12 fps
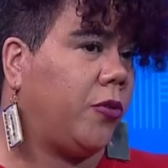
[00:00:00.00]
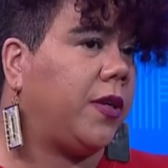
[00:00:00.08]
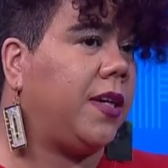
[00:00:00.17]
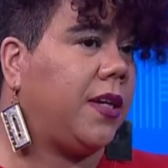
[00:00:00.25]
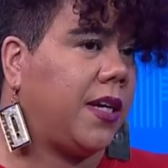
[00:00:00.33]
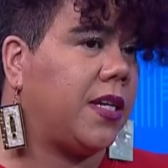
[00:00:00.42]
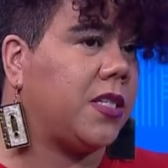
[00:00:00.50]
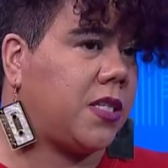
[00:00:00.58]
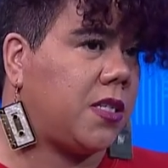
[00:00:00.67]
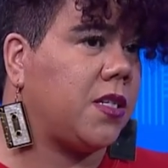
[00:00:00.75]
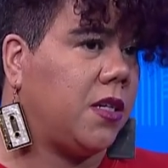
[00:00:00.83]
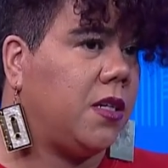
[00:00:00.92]

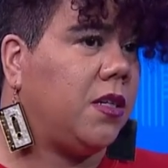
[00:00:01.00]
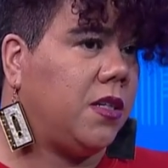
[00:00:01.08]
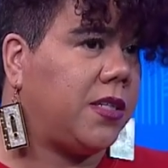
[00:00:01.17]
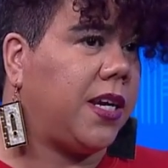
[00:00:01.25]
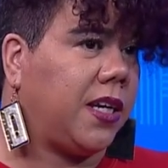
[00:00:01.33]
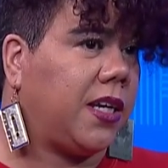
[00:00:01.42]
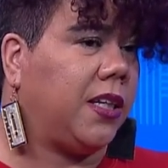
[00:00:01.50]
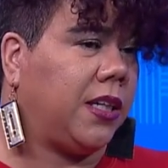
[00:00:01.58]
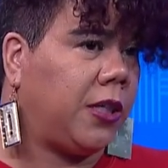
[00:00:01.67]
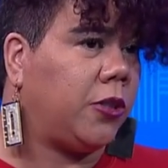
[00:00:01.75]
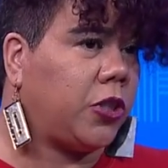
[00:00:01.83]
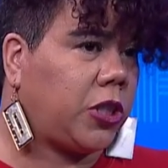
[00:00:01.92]
Ricans taking
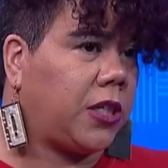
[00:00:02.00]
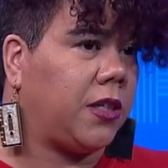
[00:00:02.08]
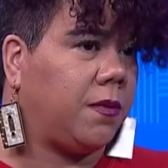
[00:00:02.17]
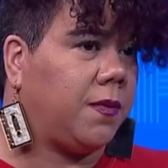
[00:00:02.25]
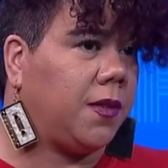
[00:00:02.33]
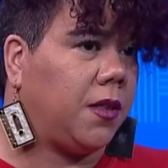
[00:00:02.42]
leadership,